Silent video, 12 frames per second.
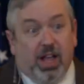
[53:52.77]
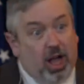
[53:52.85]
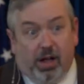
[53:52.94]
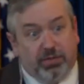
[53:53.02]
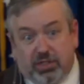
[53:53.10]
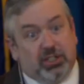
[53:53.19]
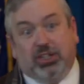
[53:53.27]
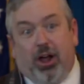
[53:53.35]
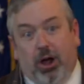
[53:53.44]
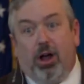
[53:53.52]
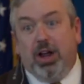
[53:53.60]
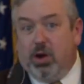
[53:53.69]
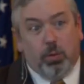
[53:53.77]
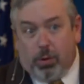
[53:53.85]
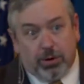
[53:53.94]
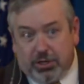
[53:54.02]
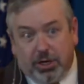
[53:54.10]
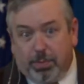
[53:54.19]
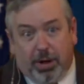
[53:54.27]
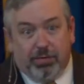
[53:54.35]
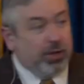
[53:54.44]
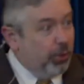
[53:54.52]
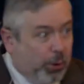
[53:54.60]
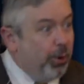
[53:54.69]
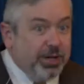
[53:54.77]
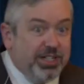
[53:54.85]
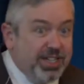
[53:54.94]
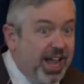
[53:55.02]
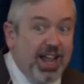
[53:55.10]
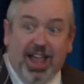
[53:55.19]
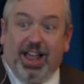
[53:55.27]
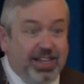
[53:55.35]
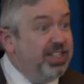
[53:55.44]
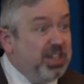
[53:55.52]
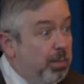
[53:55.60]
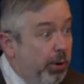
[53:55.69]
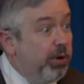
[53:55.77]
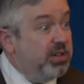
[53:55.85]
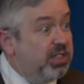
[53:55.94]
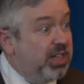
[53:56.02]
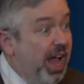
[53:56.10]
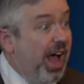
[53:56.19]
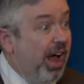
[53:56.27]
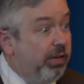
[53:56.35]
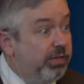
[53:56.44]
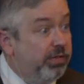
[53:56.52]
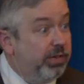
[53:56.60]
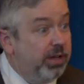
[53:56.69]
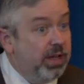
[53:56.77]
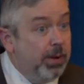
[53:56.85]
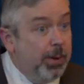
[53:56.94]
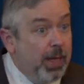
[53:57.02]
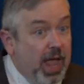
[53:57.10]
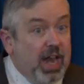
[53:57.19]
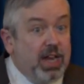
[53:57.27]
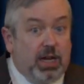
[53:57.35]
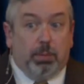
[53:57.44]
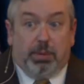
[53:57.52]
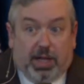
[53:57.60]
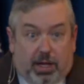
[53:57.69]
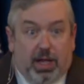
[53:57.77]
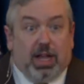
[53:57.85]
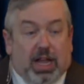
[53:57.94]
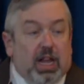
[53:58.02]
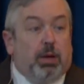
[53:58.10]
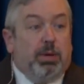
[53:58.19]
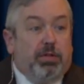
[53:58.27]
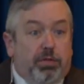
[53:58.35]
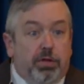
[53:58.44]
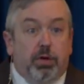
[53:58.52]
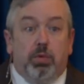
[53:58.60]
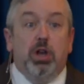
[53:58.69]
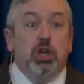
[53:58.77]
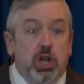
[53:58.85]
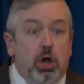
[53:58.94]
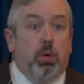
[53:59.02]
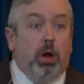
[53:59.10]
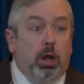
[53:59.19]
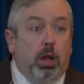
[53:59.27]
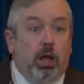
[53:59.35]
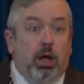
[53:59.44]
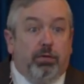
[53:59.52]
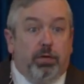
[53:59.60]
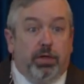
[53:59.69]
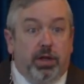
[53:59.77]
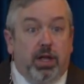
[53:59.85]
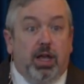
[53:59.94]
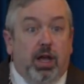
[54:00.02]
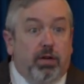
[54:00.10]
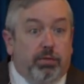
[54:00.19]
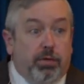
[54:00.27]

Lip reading: of song and worship, of the Lord's Day. This is important stuff. And it'll be for the renewal, for the